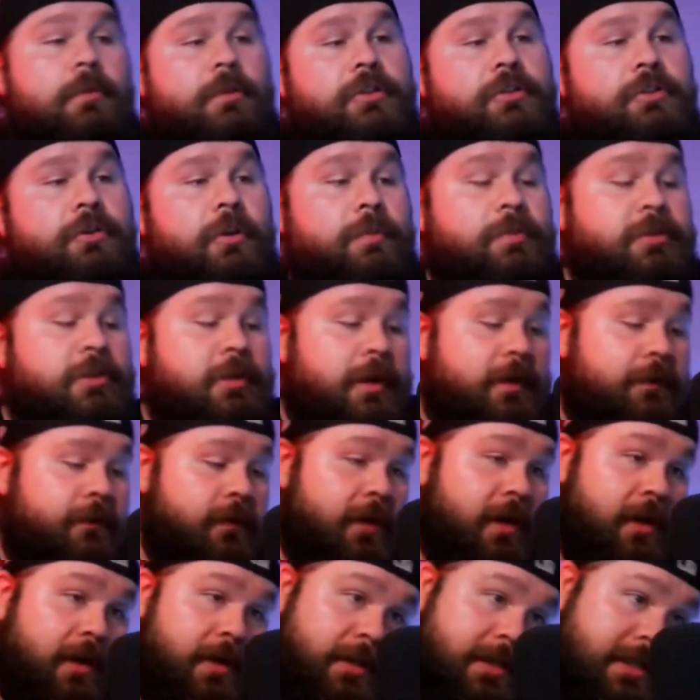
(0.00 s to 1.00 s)
scripture. If
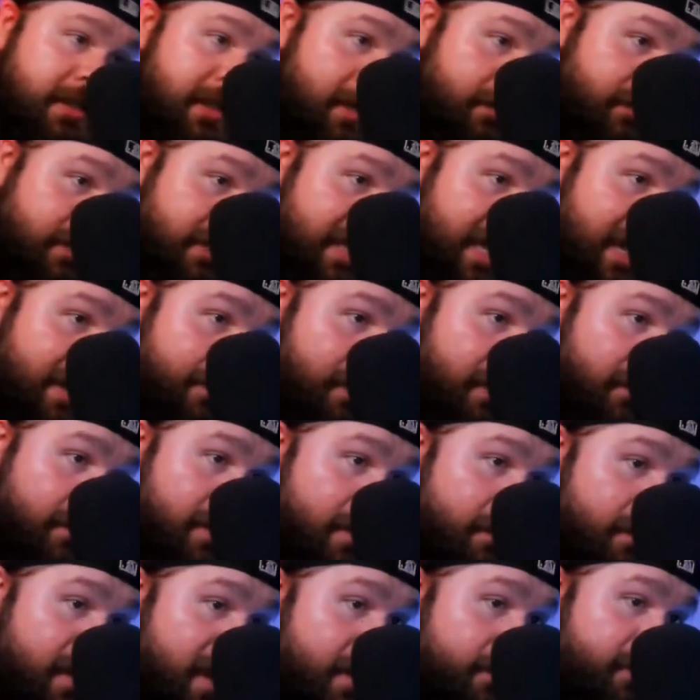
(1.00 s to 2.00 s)
you didn't see, I was tapping
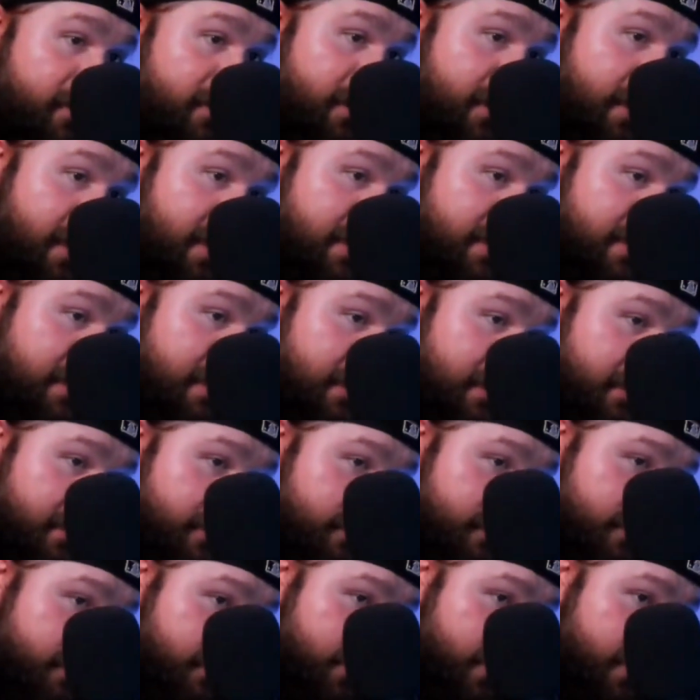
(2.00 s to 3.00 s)
my Bible. You can't see it.
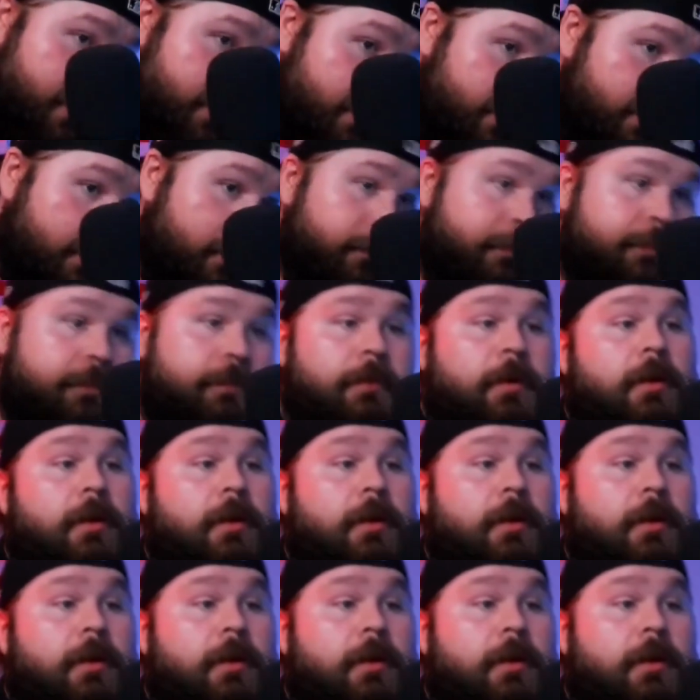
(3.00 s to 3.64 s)
It's right here, though.